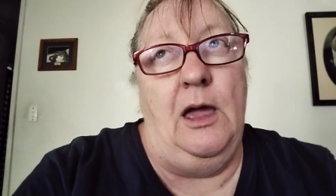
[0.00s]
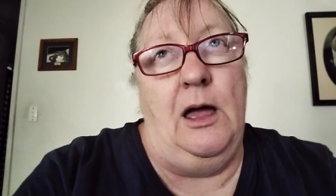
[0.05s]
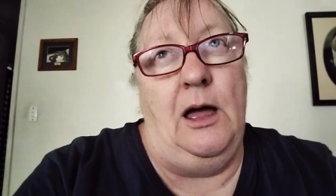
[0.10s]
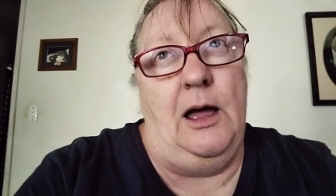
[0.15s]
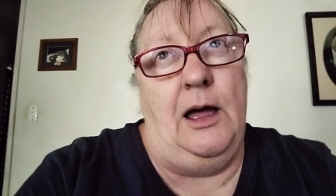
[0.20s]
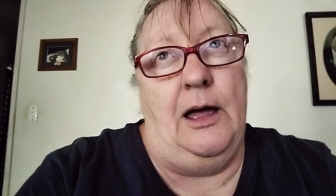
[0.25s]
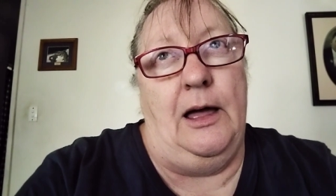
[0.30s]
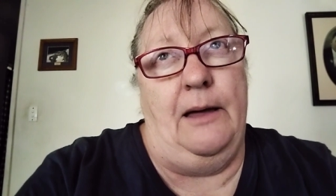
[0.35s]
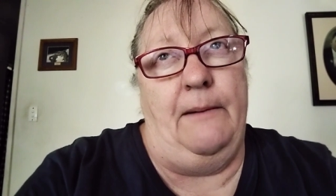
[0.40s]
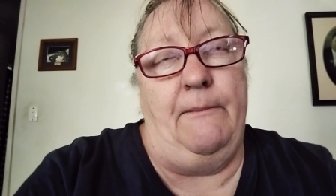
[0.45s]

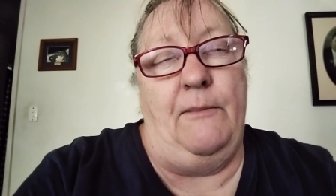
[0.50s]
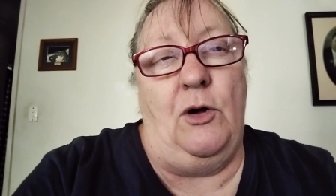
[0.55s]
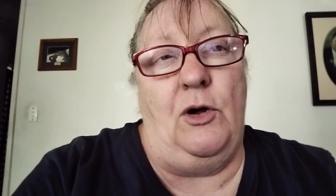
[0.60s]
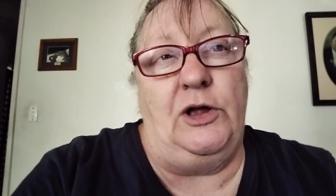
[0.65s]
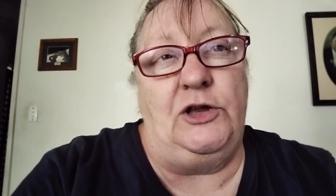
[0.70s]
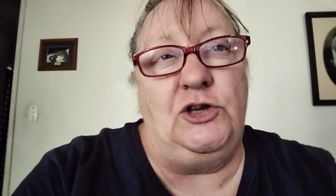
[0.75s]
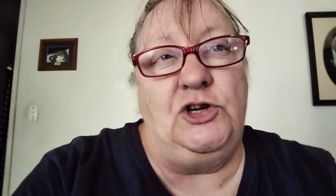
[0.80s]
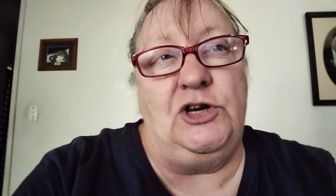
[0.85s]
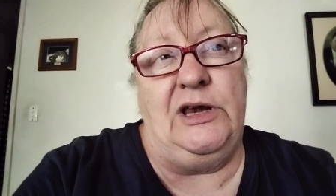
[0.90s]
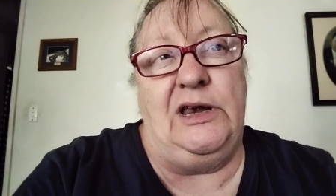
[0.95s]
I
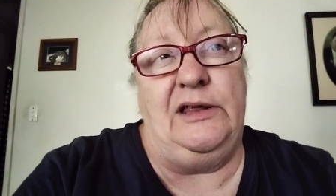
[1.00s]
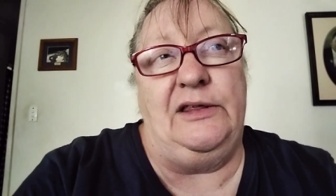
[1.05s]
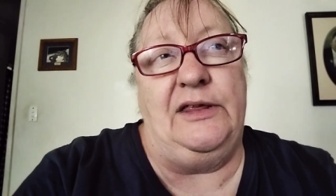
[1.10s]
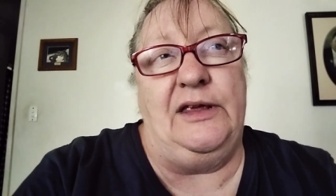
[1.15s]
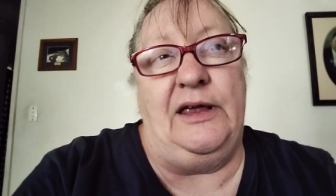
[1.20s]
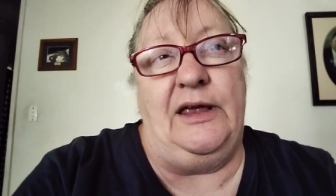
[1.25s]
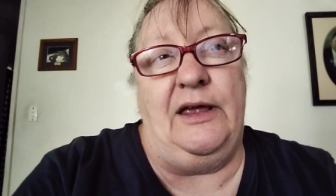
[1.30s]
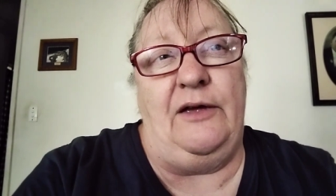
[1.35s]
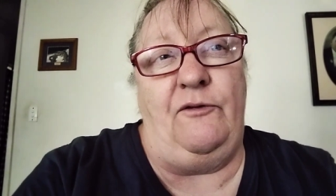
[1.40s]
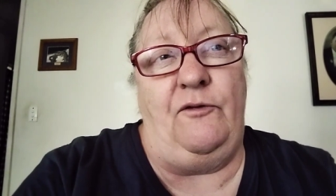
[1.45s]
check
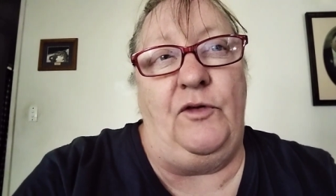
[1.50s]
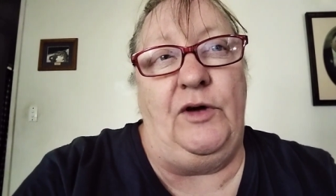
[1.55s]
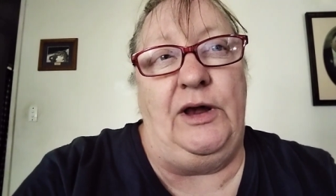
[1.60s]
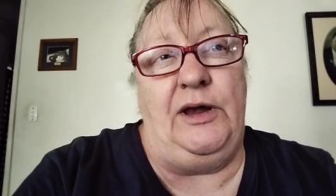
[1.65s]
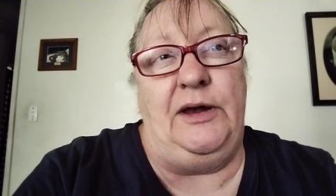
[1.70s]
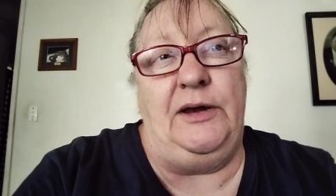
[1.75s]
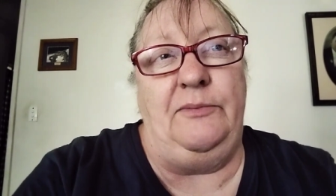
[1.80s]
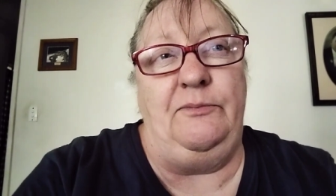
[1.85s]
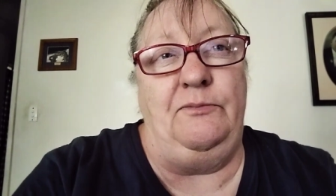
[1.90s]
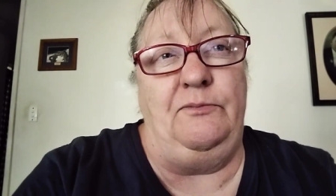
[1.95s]
there
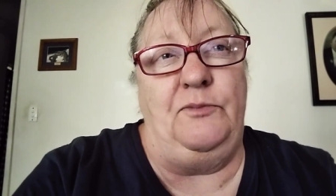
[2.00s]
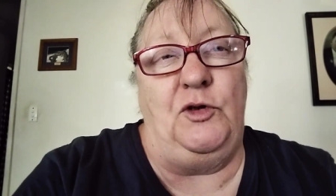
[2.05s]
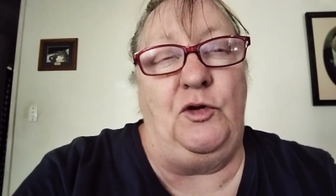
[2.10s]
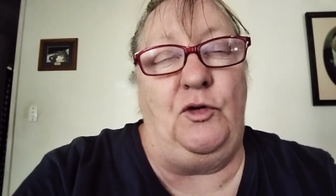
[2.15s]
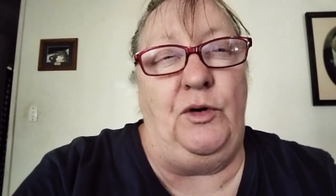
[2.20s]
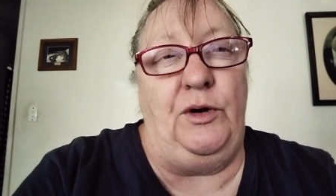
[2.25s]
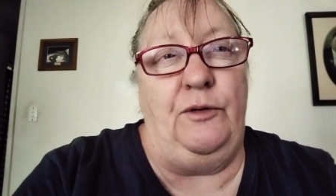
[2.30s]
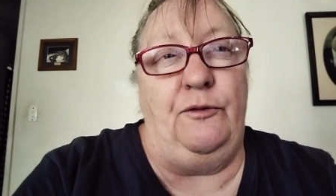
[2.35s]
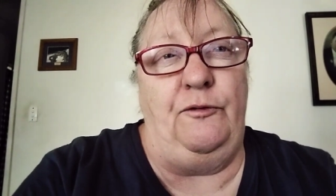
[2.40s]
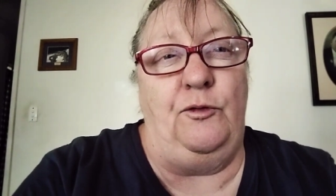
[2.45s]
every
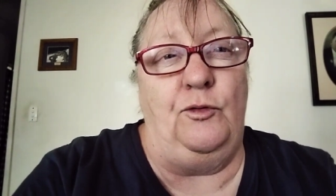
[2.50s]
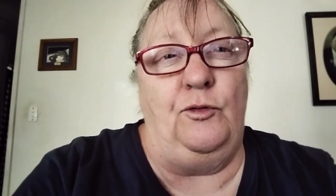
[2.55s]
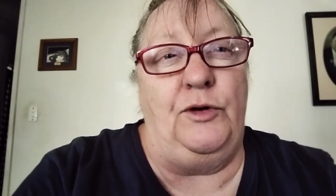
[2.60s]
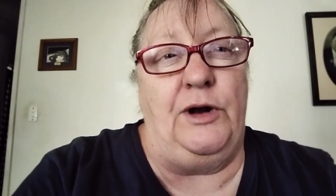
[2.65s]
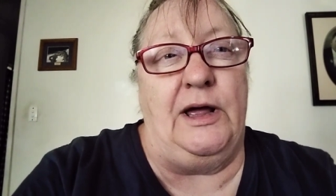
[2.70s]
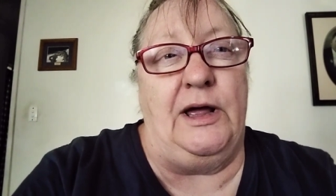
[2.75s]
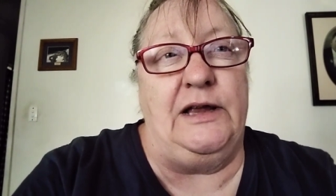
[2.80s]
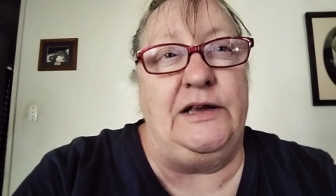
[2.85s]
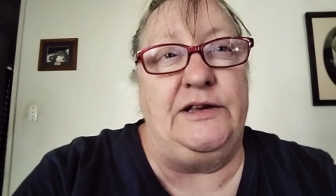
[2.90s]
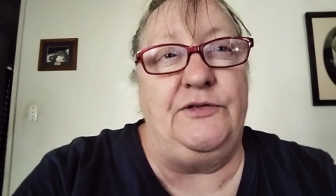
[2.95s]
3 or 4
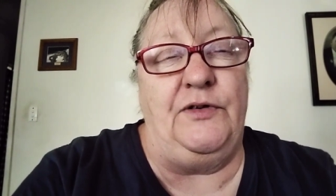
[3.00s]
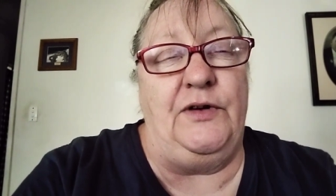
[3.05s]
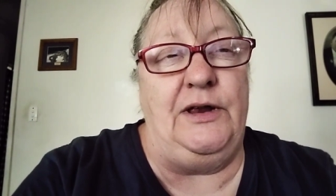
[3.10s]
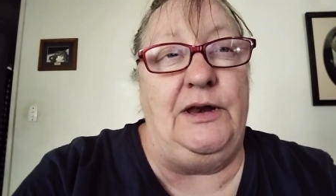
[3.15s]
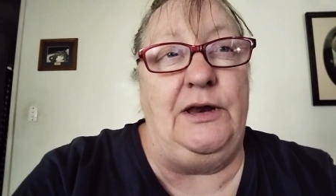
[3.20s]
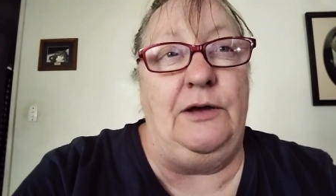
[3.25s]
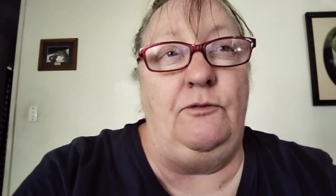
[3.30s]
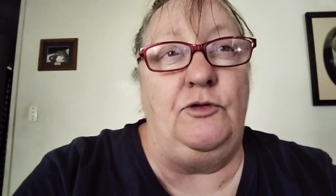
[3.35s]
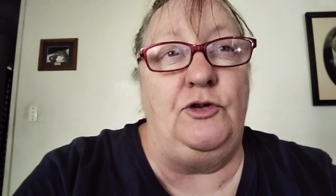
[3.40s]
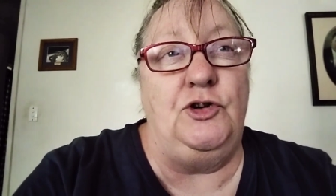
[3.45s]
days for
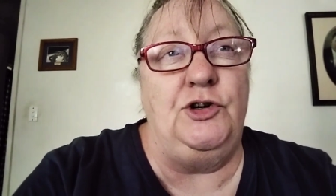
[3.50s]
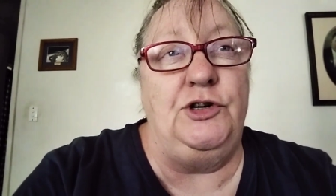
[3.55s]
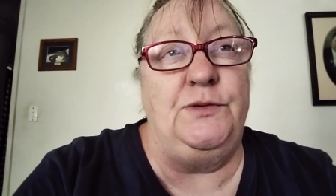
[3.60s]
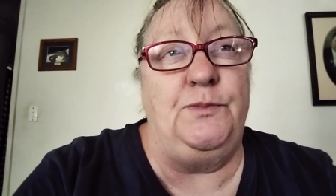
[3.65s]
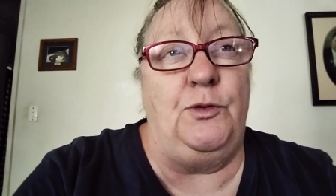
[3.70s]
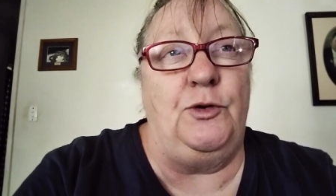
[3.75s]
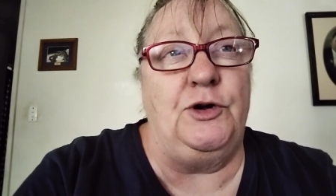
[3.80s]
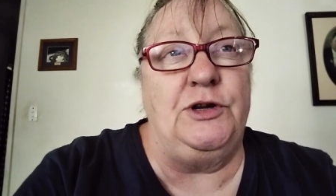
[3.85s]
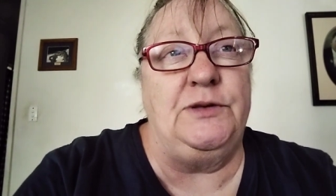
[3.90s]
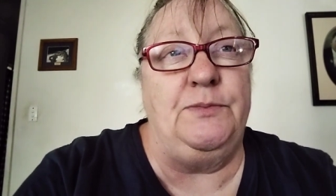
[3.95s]
any reduced
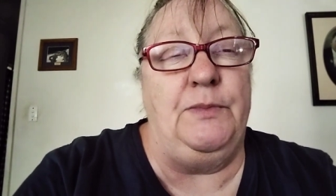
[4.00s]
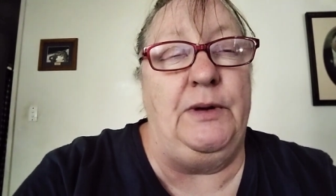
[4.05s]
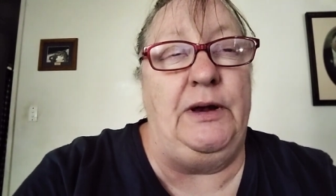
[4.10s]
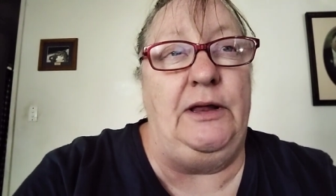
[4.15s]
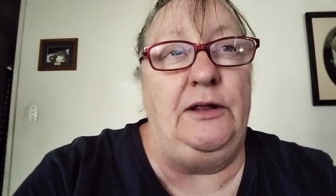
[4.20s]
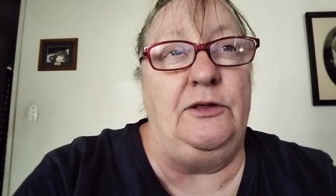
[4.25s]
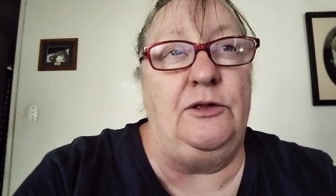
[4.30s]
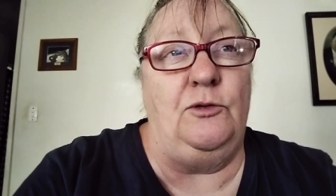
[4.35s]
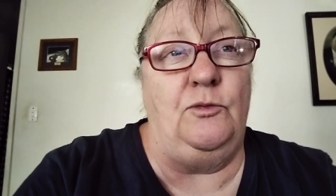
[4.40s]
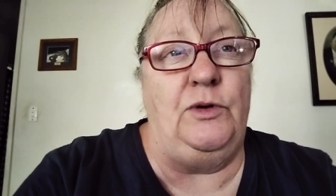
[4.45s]
price
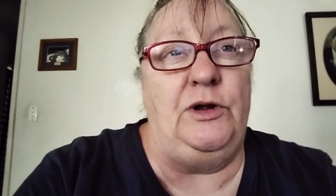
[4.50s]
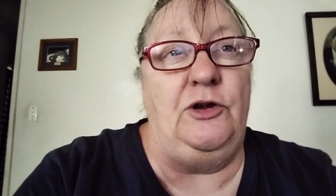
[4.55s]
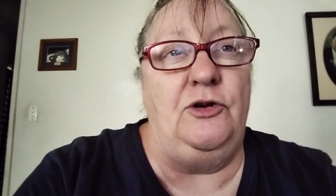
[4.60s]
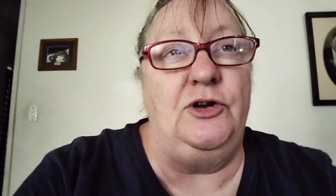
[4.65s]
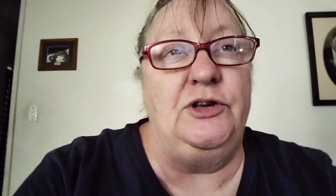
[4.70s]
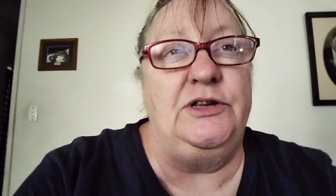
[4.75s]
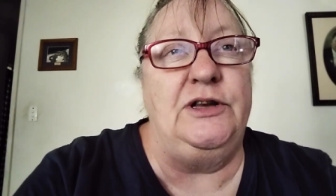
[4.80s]
meat that we use.